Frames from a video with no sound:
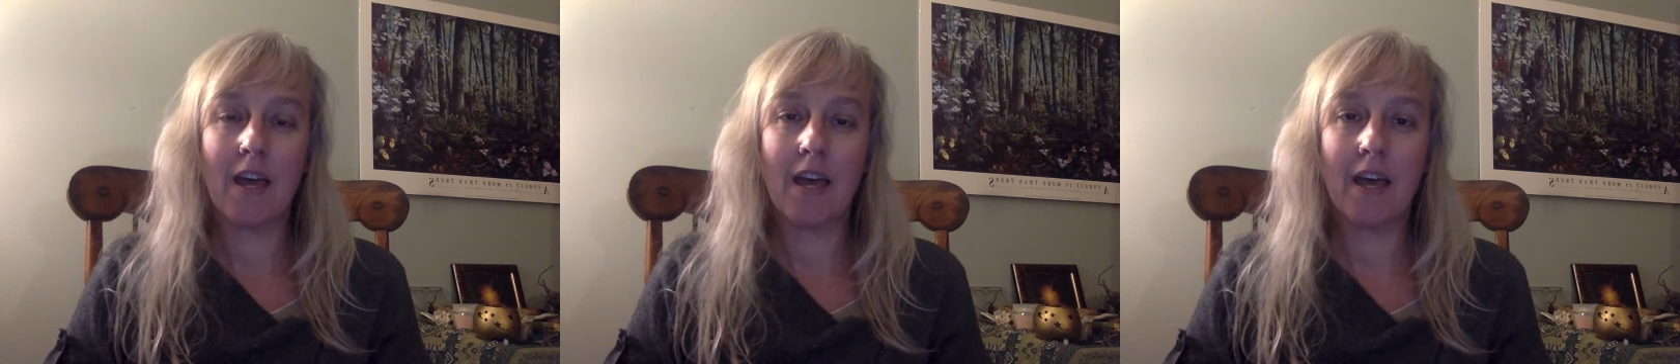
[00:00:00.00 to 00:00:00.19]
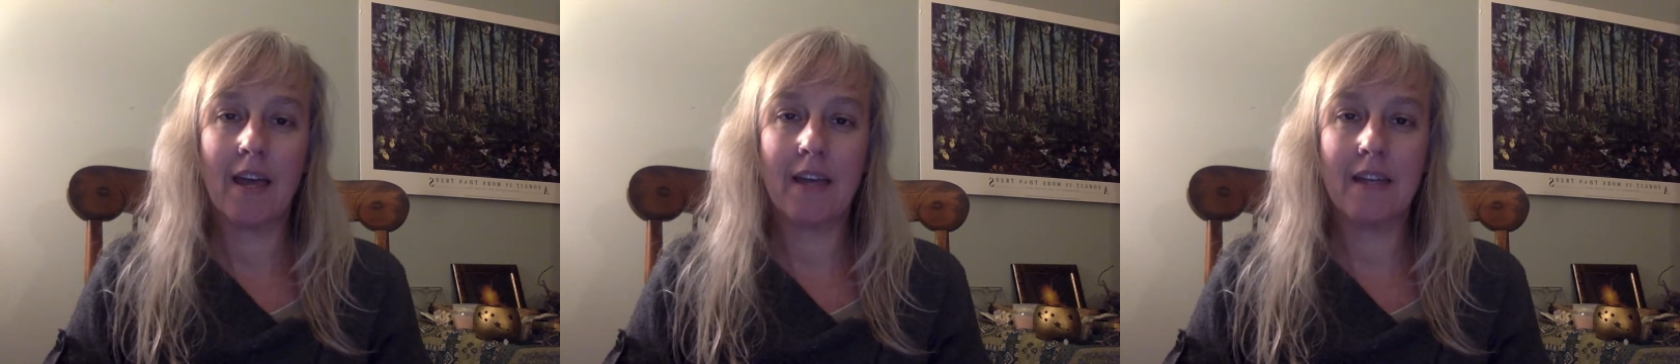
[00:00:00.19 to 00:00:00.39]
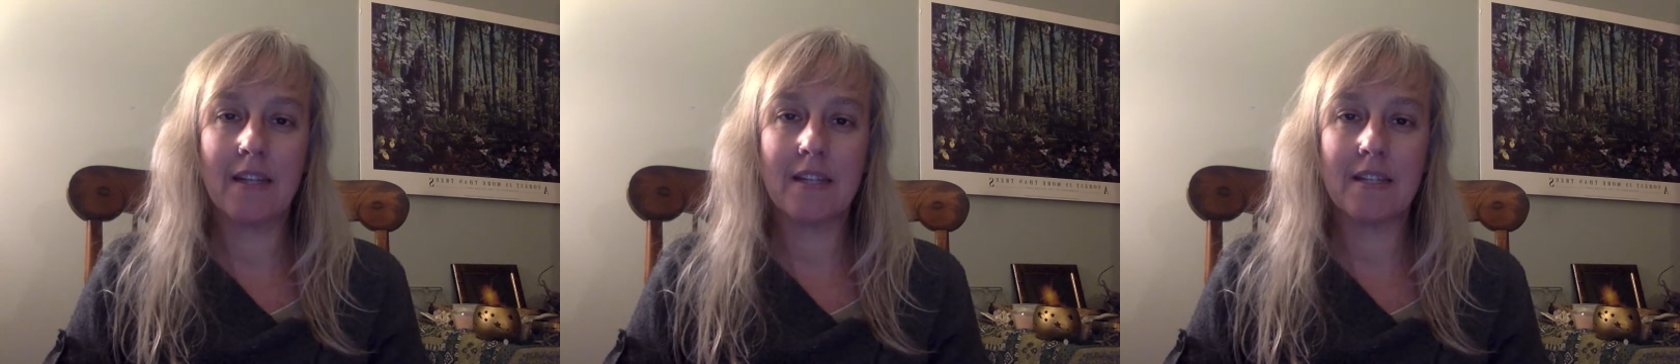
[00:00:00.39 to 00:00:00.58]

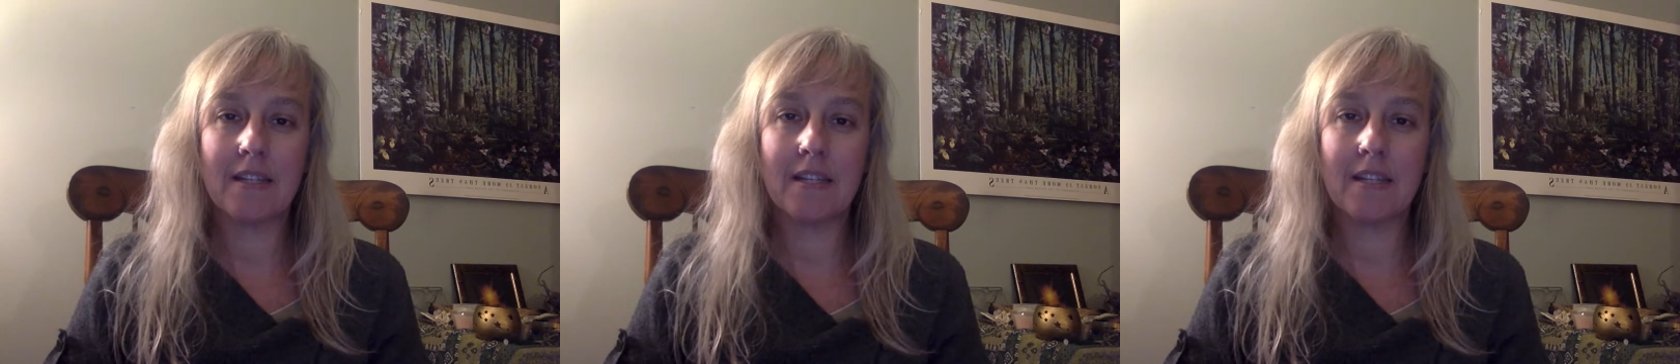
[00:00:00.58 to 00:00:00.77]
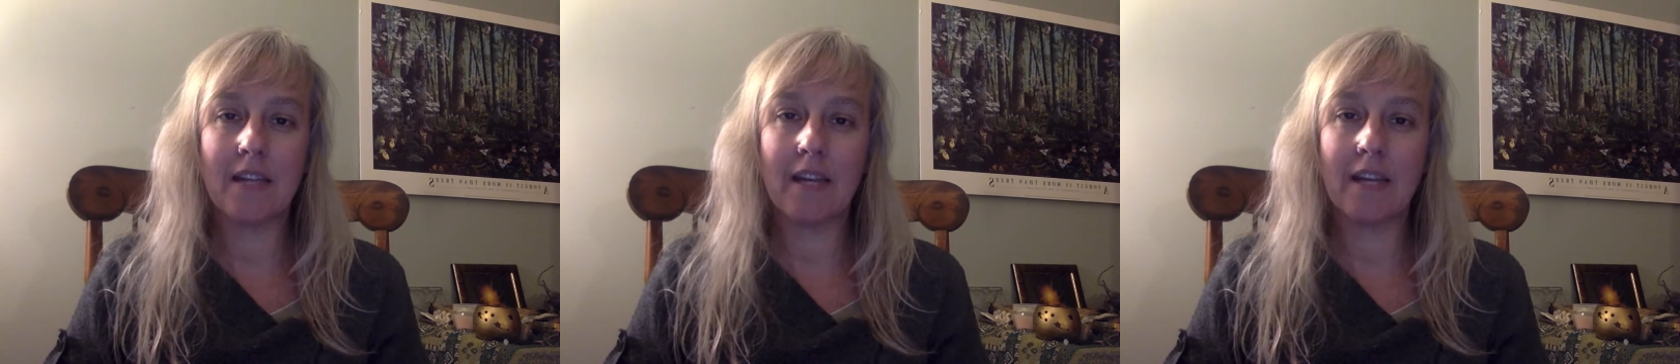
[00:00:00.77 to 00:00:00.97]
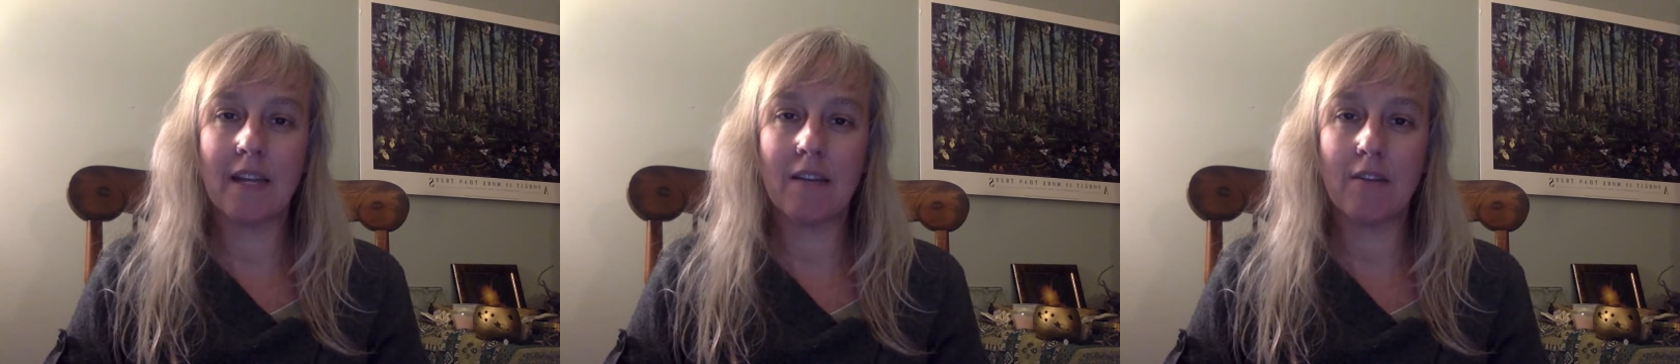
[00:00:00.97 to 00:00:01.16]
And
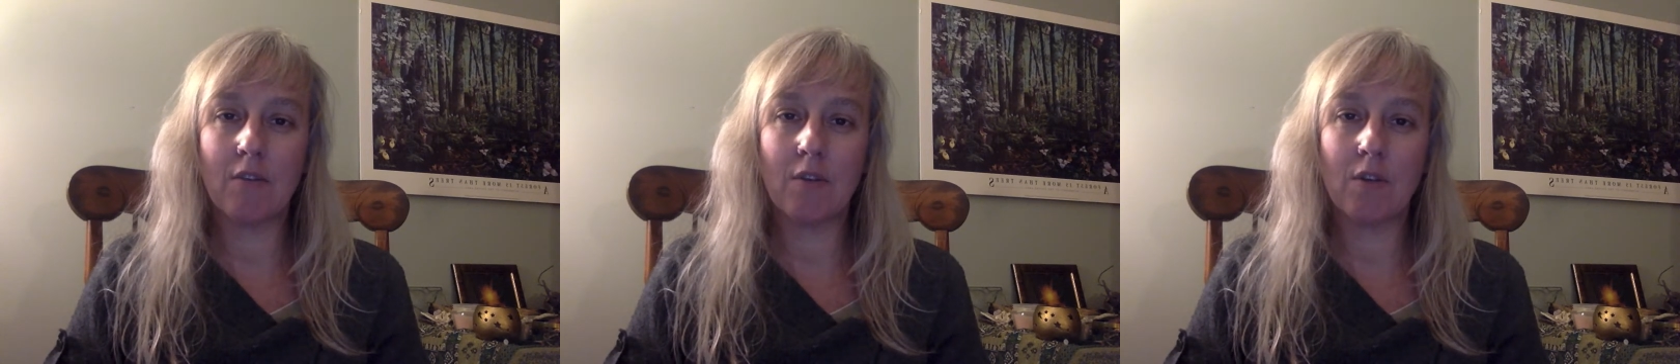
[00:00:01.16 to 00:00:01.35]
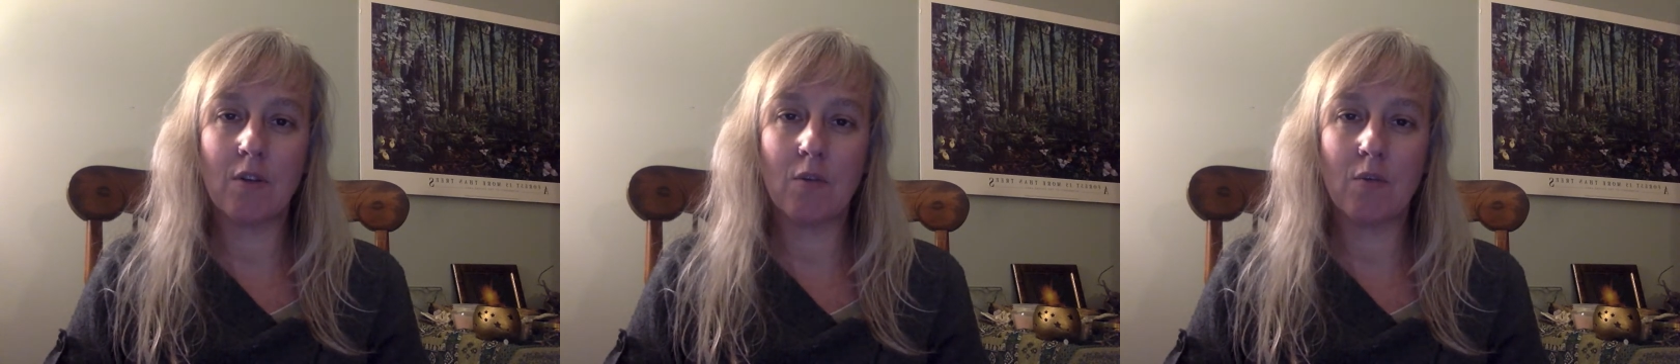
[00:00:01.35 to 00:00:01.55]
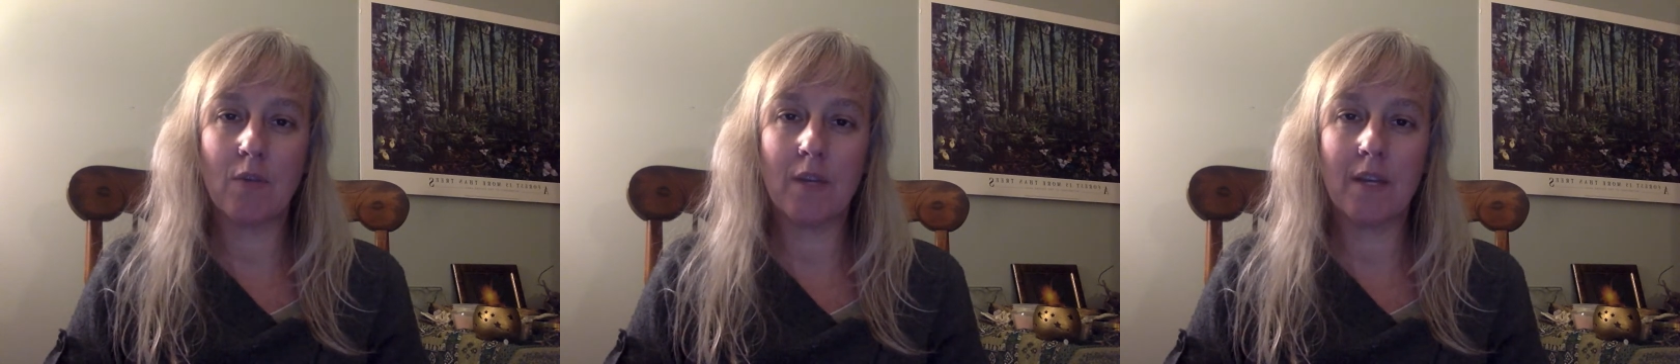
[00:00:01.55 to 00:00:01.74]
tonight I'm going
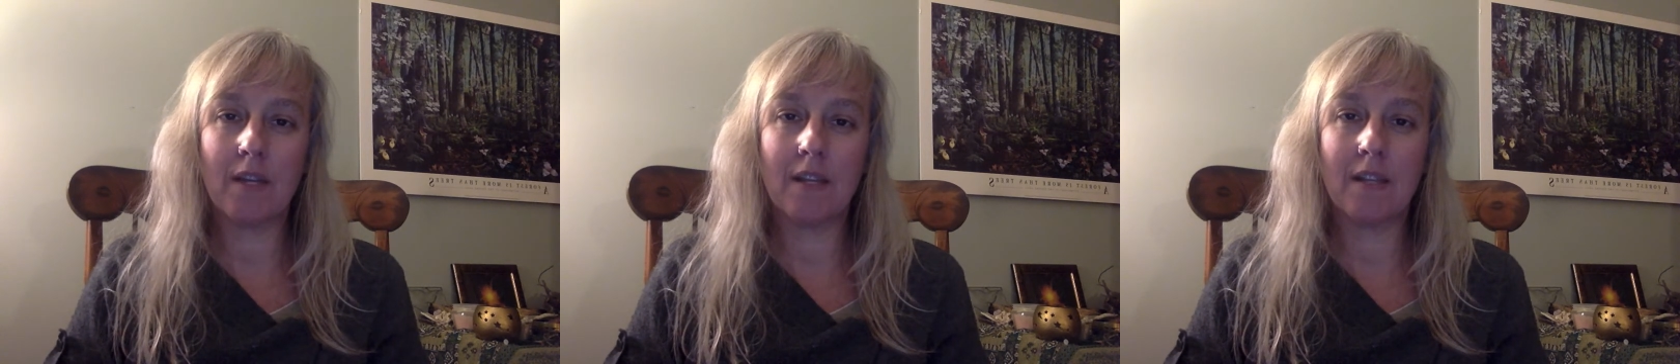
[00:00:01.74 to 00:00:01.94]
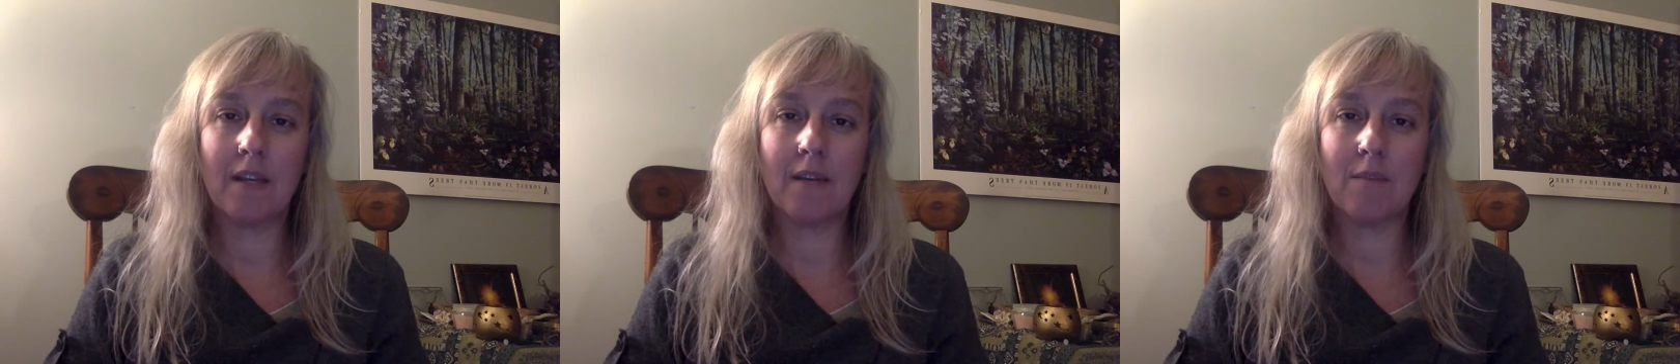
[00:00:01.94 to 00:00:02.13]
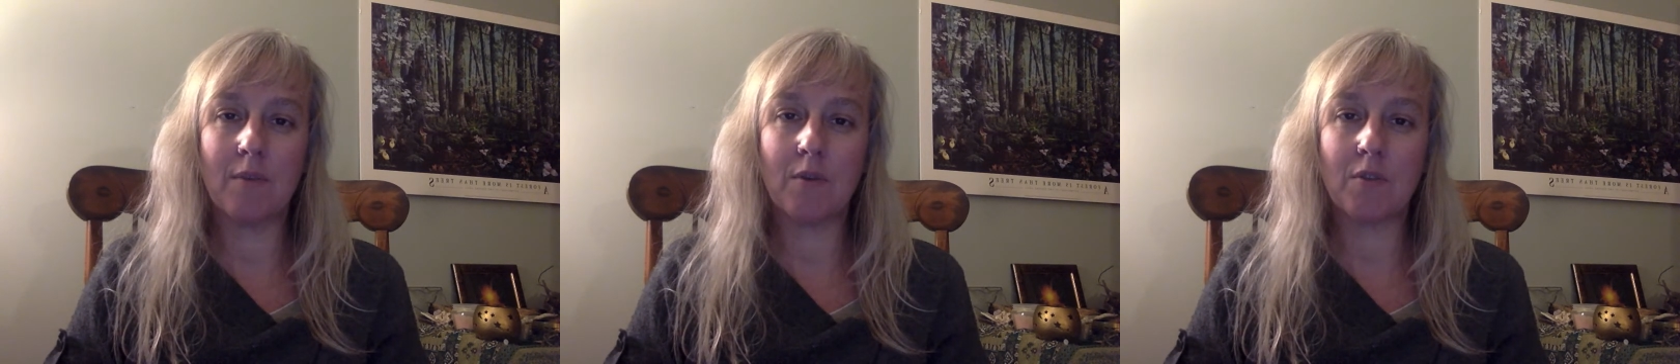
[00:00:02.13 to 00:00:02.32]
to read
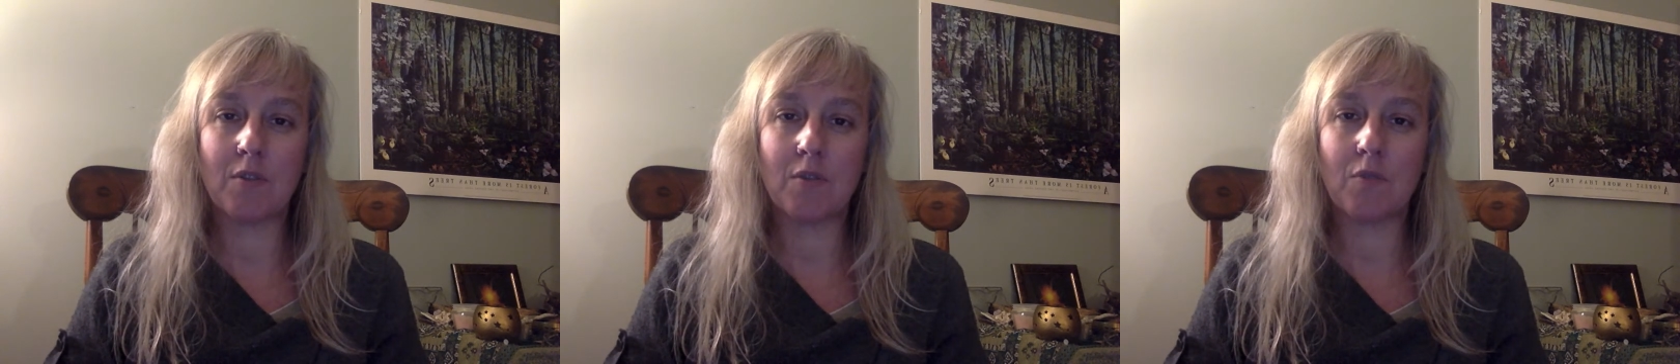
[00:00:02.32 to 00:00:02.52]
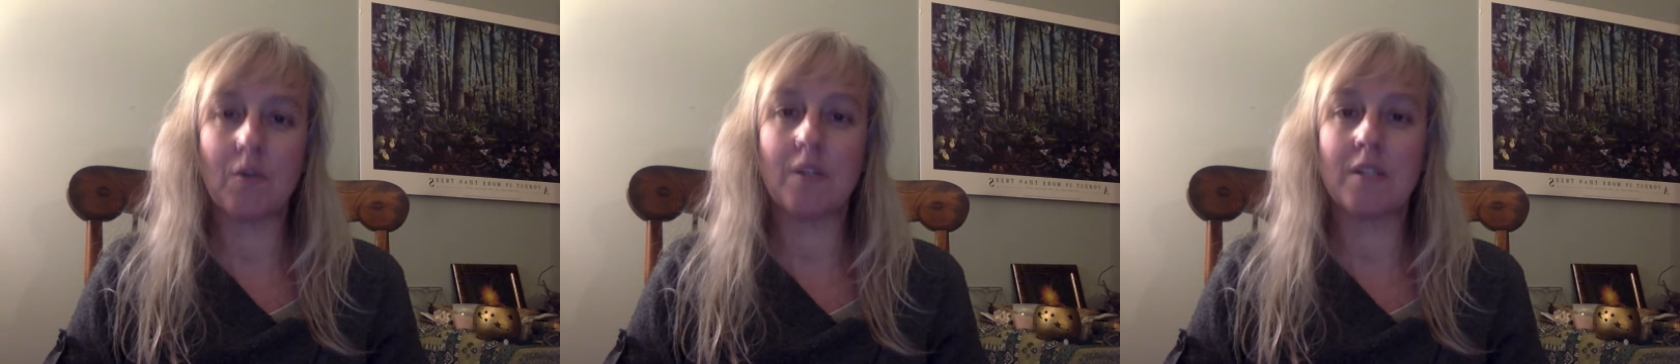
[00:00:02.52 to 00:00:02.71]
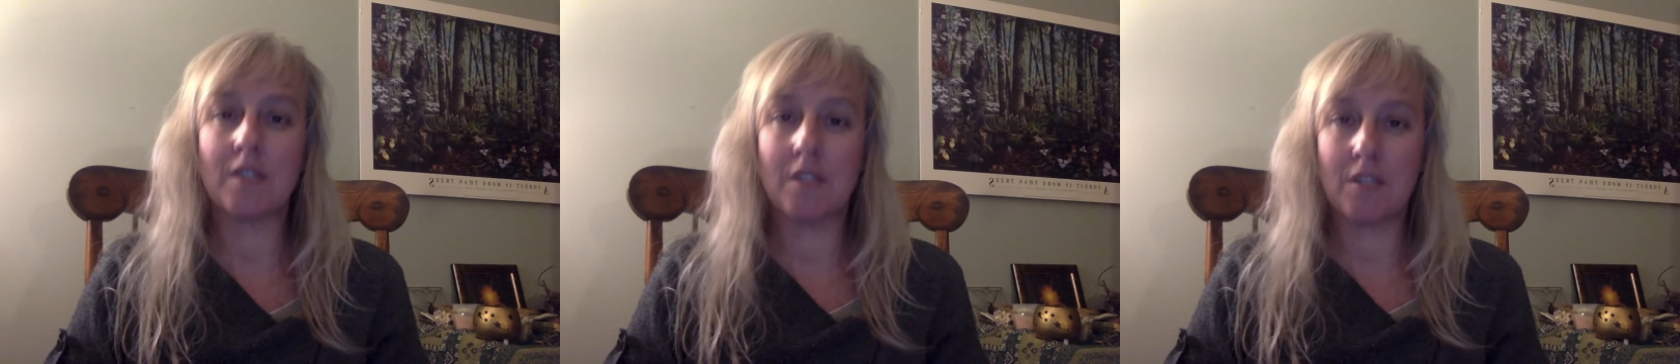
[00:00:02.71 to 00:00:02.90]
the most
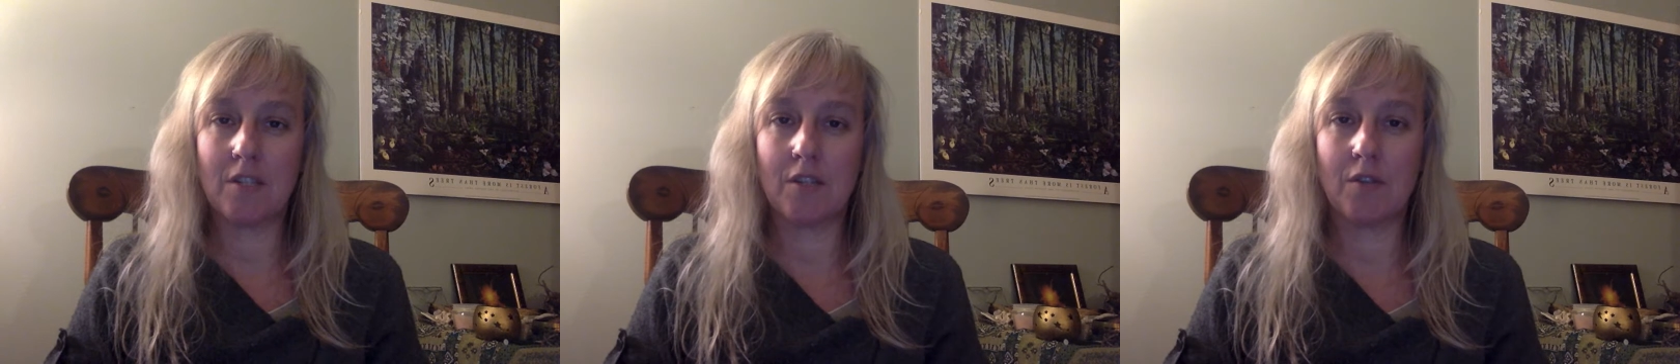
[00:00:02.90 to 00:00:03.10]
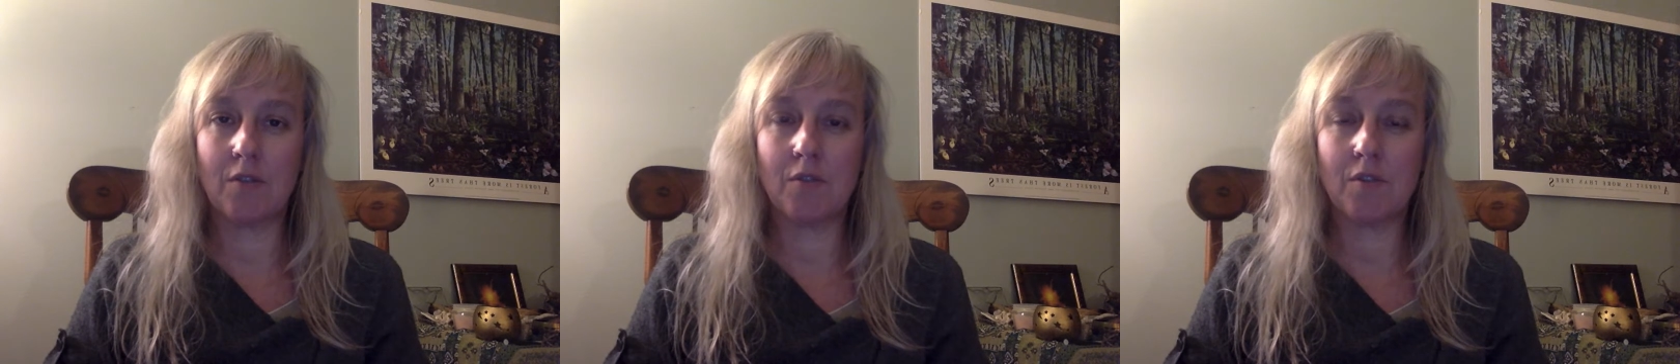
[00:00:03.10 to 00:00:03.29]
recent two.